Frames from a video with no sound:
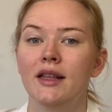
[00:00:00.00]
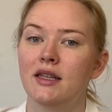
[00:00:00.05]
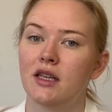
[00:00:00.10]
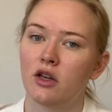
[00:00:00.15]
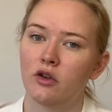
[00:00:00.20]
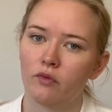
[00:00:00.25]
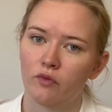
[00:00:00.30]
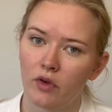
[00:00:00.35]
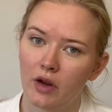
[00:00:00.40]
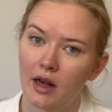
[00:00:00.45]

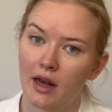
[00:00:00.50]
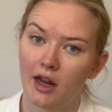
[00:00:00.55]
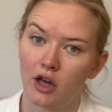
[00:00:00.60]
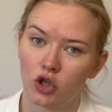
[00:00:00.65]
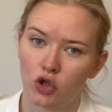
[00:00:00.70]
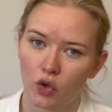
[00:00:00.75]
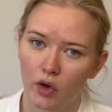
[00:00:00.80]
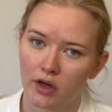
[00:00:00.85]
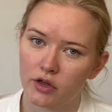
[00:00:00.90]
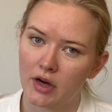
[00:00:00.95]
didn't really
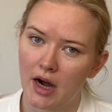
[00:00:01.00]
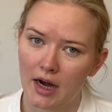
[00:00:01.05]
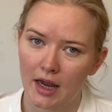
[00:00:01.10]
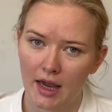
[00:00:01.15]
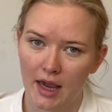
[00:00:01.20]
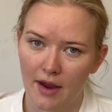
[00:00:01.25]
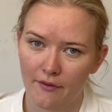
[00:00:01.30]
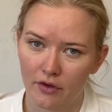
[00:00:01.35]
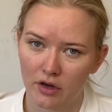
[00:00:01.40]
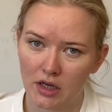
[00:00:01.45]
enjoy
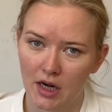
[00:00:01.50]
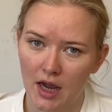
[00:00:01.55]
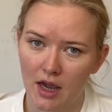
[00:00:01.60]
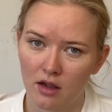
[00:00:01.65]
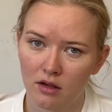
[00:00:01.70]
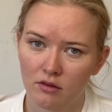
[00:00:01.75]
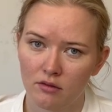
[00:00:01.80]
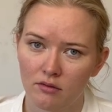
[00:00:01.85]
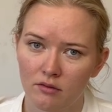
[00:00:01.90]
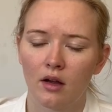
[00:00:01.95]
tracking every
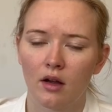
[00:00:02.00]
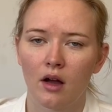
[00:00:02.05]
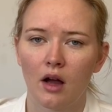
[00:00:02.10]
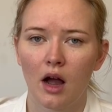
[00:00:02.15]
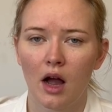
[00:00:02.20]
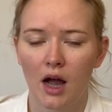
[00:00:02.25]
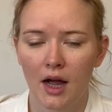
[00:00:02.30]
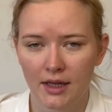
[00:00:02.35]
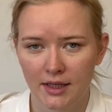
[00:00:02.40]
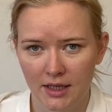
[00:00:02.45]
day.
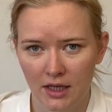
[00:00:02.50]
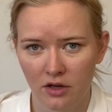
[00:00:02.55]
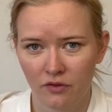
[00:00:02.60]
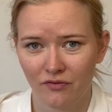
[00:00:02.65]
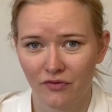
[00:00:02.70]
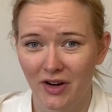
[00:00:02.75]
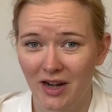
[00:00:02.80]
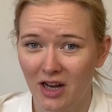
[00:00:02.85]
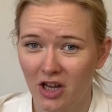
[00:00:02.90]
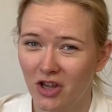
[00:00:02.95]
I didn't
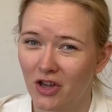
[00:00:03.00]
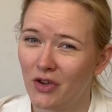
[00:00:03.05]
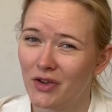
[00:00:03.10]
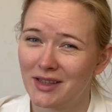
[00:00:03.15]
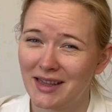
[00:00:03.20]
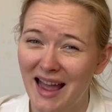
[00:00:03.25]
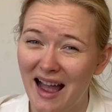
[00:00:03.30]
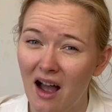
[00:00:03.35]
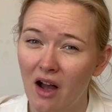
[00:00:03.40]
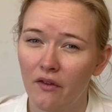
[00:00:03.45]
really use
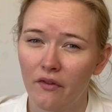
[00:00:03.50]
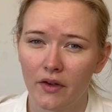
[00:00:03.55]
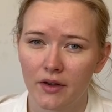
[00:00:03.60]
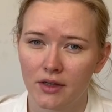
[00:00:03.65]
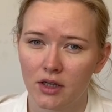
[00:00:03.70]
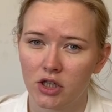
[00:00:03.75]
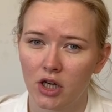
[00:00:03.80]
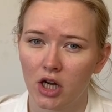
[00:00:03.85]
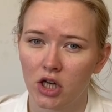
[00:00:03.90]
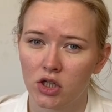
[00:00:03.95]
the outfit
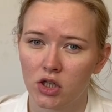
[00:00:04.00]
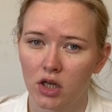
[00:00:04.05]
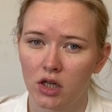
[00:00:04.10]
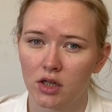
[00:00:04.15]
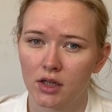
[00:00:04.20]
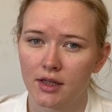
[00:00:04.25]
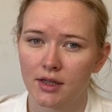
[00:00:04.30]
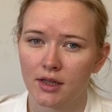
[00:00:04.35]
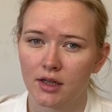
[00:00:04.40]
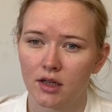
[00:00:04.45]

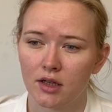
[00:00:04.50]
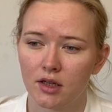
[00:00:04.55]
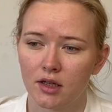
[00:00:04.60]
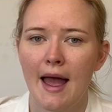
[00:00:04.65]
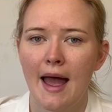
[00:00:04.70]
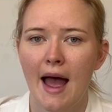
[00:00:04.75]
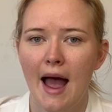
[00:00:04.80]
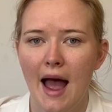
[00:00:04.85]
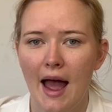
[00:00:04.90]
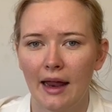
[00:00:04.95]
suggestions.
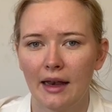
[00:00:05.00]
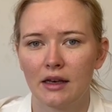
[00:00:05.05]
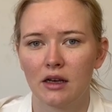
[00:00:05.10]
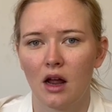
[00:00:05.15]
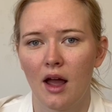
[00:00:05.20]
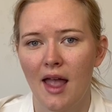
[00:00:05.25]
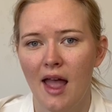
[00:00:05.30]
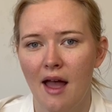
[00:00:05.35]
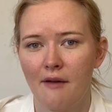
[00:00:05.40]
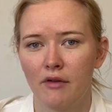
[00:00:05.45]
And
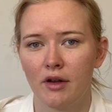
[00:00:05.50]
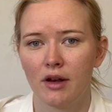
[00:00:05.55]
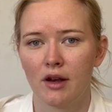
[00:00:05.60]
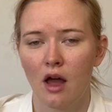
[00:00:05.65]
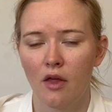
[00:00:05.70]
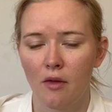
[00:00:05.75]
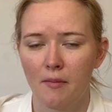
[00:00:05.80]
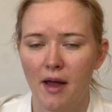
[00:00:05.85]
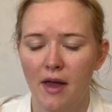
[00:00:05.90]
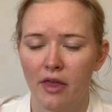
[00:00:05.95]
I have
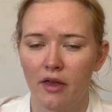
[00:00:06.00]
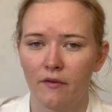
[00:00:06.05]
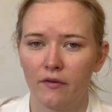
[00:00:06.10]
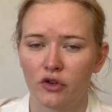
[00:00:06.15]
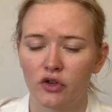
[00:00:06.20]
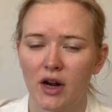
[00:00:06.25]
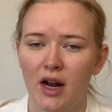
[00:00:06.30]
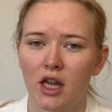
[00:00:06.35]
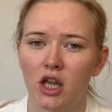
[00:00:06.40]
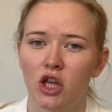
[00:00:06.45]
another method for
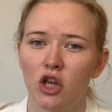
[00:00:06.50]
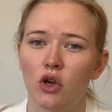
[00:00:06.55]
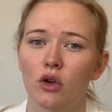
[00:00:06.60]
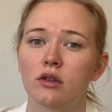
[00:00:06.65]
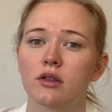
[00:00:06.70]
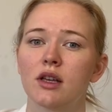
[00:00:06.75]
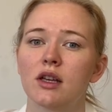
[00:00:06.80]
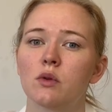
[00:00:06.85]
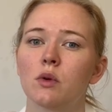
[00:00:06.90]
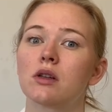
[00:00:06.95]
tracking
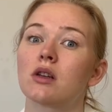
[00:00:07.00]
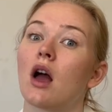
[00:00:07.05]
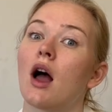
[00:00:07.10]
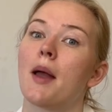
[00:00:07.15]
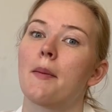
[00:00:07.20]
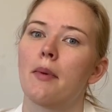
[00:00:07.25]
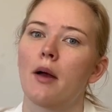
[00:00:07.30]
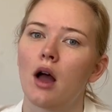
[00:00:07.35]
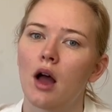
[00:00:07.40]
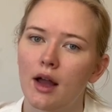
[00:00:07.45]
usage, which I
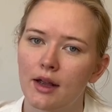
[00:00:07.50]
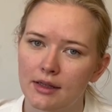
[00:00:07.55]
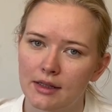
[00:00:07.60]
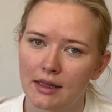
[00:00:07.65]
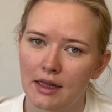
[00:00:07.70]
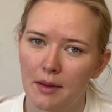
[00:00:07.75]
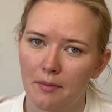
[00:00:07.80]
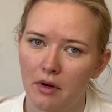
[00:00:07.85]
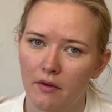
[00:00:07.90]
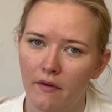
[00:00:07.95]

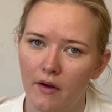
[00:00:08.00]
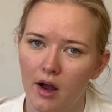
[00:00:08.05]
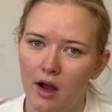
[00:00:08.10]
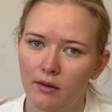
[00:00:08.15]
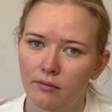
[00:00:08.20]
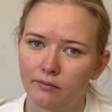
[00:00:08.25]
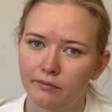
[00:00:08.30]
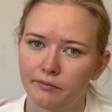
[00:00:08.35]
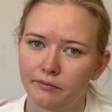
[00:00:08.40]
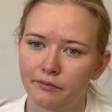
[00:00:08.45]
personally prefer.
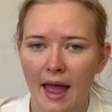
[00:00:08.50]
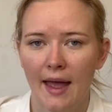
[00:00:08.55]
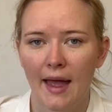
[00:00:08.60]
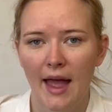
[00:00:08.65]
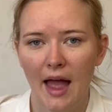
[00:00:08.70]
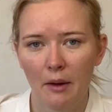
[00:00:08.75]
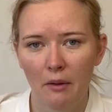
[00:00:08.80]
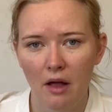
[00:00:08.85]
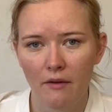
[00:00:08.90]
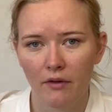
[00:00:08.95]

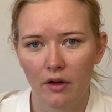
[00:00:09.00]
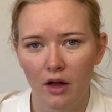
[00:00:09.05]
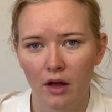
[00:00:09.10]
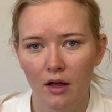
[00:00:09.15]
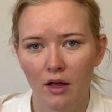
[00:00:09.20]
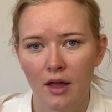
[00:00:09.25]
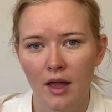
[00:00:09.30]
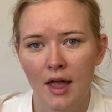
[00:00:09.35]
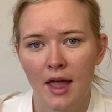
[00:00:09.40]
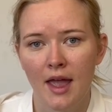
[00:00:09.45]
However,
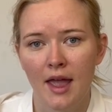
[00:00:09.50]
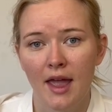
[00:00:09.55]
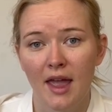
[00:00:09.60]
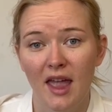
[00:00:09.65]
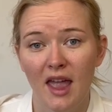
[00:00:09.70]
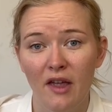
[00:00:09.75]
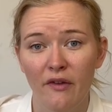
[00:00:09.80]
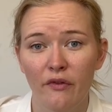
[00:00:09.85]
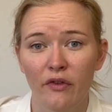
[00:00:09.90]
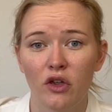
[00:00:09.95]

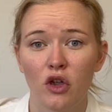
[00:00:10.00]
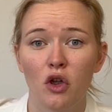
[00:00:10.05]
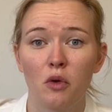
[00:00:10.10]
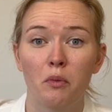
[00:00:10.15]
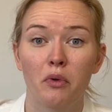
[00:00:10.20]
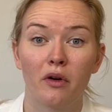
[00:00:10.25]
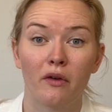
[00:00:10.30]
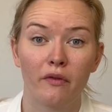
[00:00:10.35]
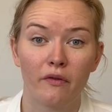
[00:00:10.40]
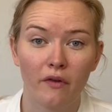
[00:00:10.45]
if you
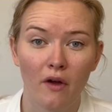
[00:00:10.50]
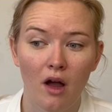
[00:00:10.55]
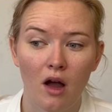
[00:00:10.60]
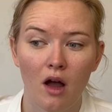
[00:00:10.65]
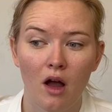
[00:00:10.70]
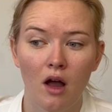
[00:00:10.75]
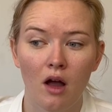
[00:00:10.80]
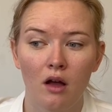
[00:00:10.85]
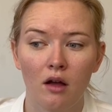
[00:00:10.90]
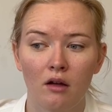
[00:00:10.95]

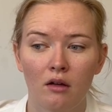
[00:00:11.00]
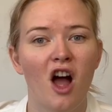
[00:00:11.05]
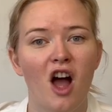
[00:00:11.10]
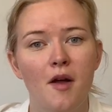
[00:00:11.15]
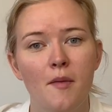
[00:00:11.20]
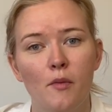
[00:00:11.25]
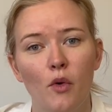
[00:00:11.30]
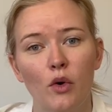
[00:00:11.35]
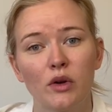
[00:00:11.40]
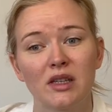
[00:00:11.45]
prefer a
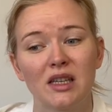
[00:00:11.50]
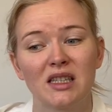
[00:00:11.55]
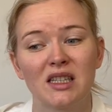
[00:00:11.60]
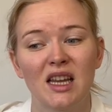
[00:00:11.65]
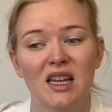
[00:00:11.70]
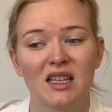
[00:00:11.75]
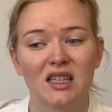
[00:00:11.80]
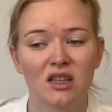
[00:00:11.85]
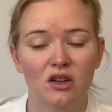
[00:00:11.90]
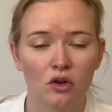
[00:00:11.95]
more
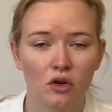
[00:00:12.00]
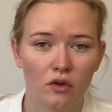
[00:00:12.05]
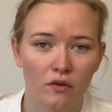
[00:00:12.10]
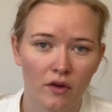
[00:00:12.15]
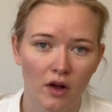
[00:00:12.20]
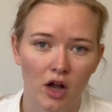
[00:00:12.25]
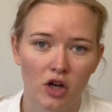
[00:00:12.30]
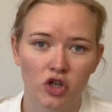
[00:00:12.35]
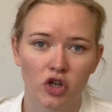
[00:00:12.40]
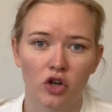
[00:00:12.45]
statistical
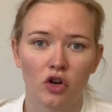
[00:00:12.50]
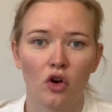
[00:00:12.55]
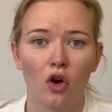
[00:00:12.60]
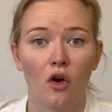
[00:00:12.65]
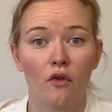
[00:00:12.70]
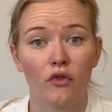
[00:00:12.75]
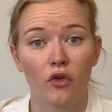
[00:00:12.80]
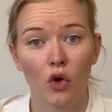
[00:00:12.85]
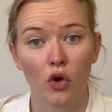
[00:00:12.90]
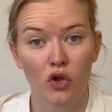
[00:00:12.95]
version
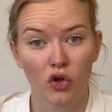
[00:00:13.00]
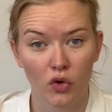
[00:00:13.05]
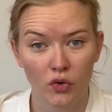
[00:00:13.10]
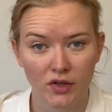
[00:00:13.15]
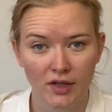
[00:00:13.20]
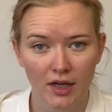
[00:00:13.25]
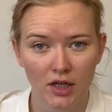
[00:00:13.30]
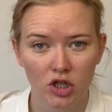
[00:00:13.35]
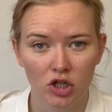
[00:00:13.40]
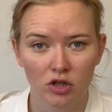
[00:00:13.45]
of your
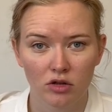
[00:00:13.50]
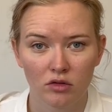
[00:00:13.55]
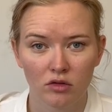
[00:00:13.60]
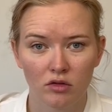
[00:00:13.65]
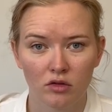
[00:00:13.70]
usage,